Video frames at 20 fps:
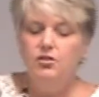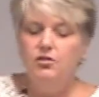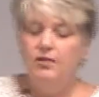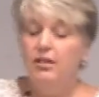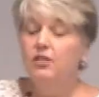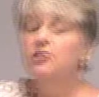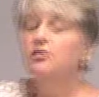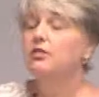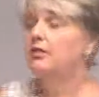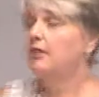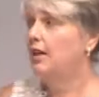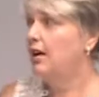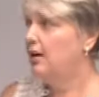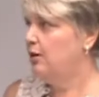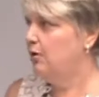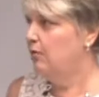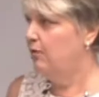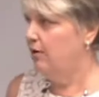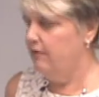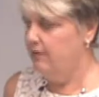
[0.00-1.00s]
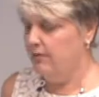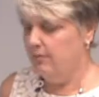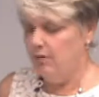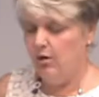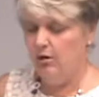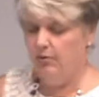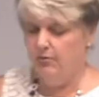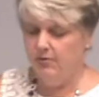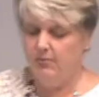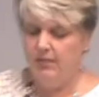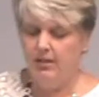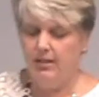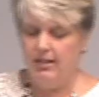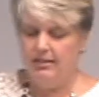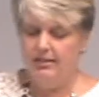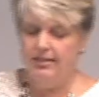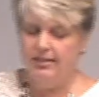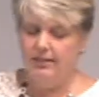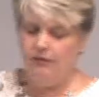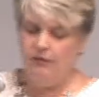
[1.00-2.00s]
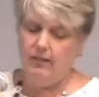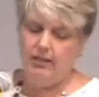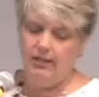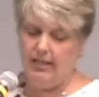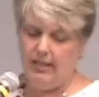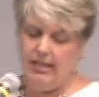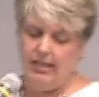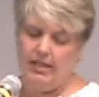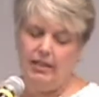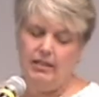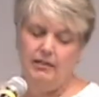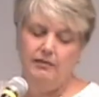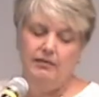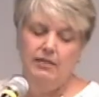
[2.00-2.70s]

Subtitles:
So here's a long quote from Holmes, but let's see if we can get